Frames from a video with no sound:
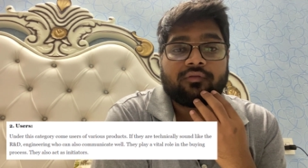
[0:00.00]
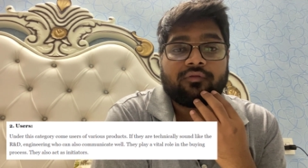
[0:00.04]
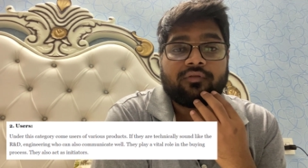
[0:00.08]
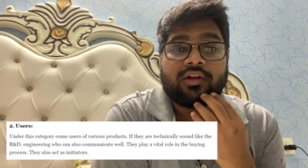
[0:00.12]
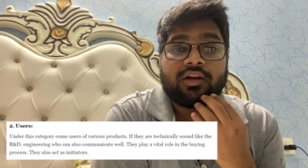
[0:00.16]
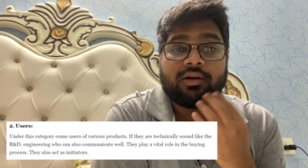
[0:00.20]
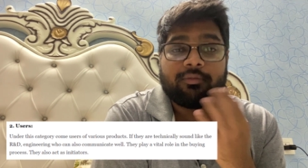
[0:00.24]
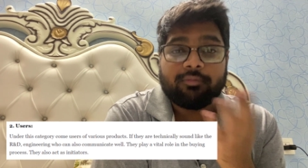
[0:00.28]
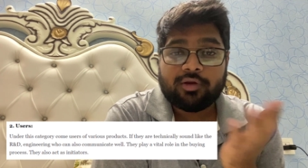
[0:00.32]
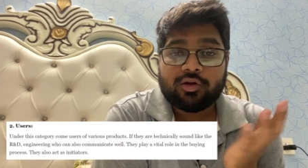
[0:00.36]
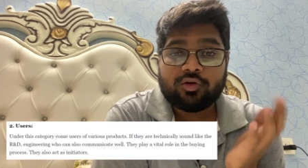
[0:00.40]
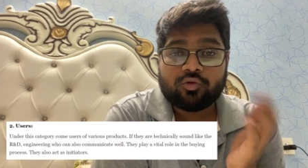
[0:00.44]

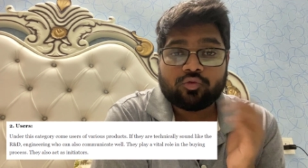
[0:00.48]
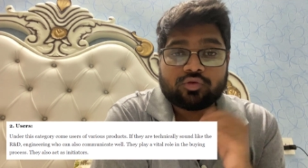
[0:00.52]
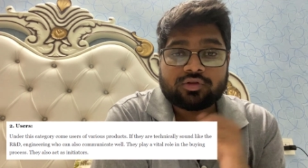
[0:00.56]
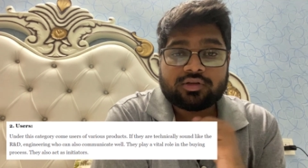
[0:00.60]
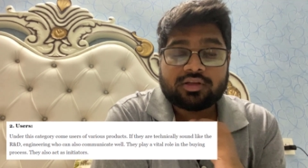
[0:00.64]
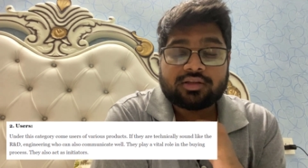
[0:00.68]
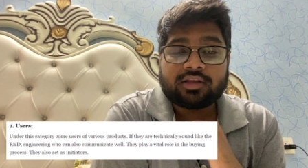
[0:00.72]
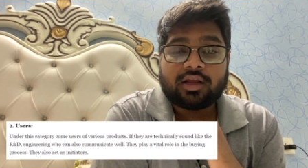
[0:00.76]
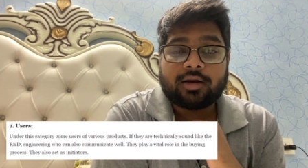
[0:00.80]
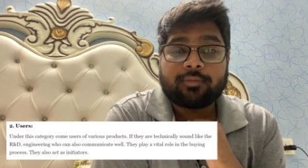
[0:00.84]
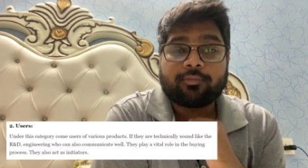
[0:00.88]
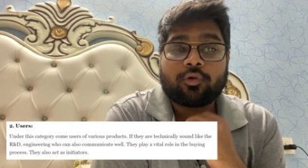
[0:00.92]
will be
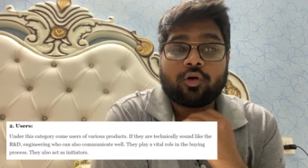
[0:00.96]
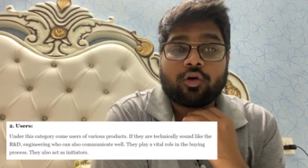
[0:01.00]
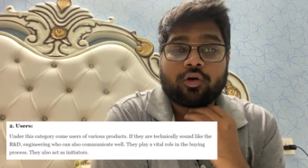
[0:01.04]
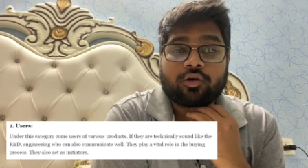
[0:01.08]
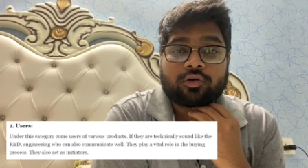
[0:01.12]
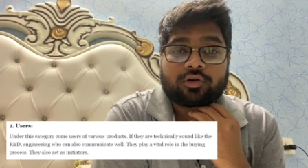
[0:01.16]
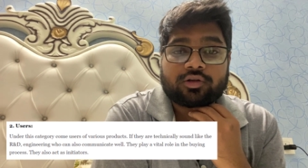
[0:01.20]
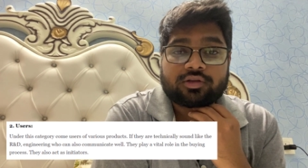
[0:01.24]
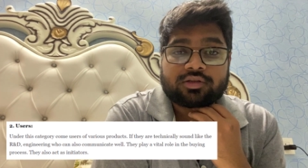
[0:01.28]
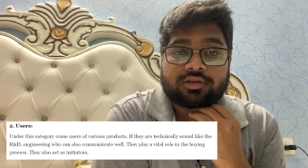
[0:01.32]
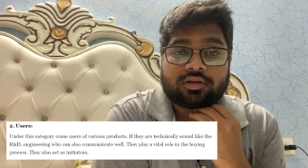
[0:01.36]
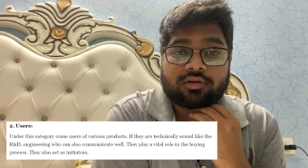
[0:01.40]
using that
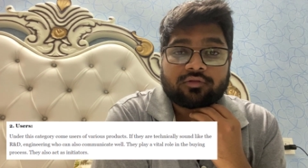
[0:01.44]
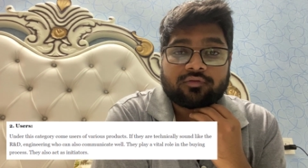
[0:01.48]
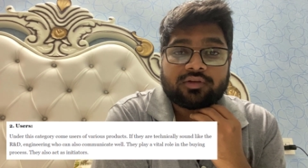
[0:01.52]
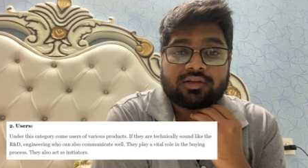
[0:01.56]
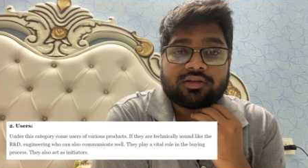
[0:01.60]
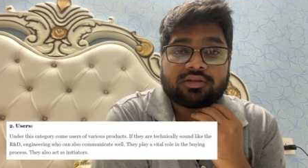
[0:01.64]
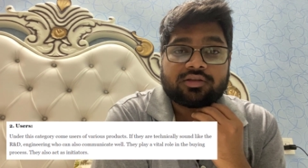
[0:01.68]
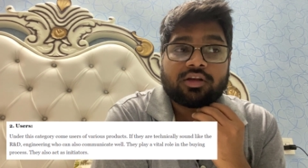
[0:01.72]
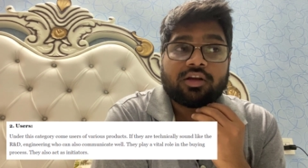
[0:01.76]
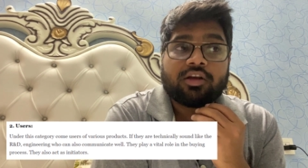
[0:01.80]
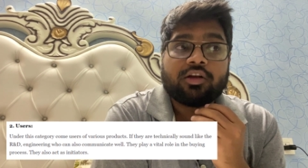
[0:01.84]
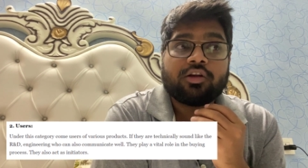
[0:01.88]
product or
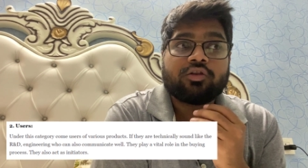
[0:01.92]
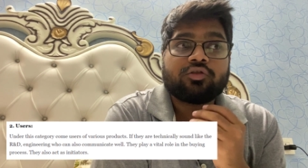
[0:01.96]
service